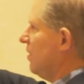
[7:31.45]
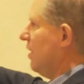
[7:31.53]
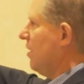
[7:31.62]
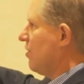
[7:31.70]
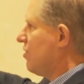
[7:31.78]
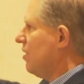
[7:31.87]

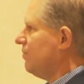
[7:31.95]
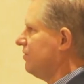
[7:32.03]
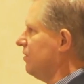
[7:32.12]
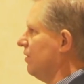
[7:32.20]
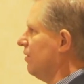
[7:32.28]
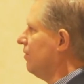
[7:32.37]
in a chip
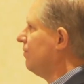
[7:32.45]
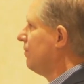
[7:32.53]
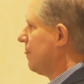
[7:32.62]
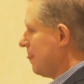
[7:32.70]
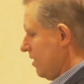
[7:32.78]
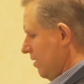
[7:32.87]
seal?
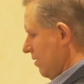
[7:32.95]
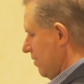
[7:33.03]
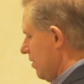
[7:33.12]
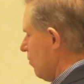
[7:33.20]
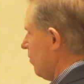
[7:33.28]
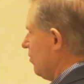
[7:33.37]

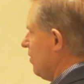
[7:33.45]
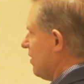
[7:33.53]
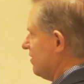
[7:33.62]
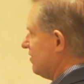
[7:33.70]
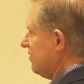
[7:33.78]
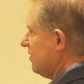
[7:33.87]
Well, you
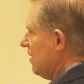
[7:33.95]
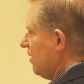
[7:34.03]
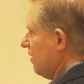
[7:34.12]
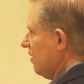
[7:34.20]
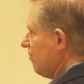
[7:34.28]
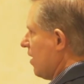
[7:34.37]
can
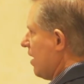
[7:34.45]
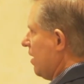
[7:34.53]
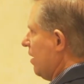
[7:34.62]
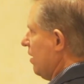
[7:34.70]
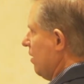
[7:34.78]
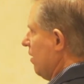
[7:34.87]
see right
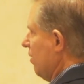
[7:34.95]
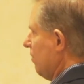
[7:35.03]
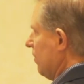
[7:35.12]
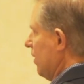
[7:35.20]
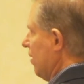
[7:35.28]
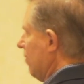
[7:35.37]
here,
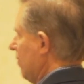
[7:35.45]
well, I don't